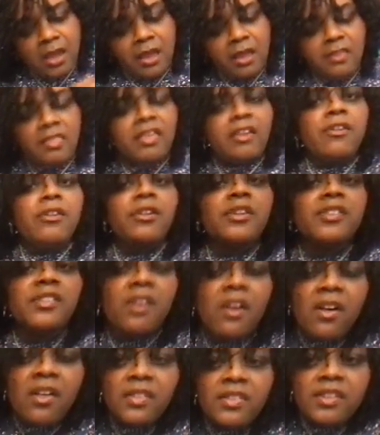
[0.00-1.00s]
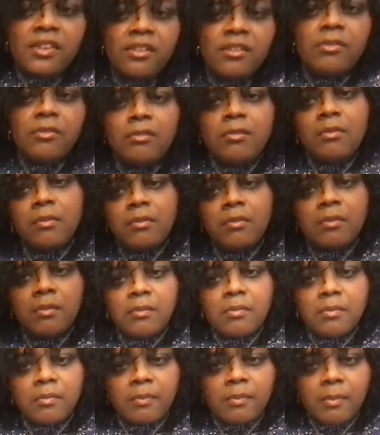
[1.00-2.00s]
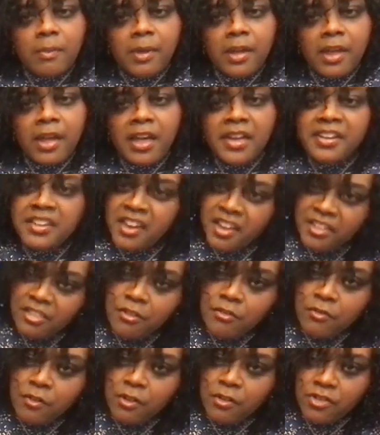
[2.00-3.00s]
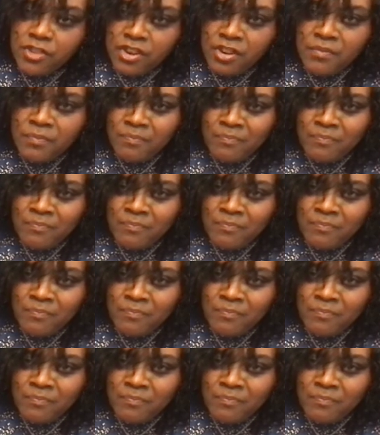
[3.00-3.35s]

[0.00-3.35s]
there is also another version,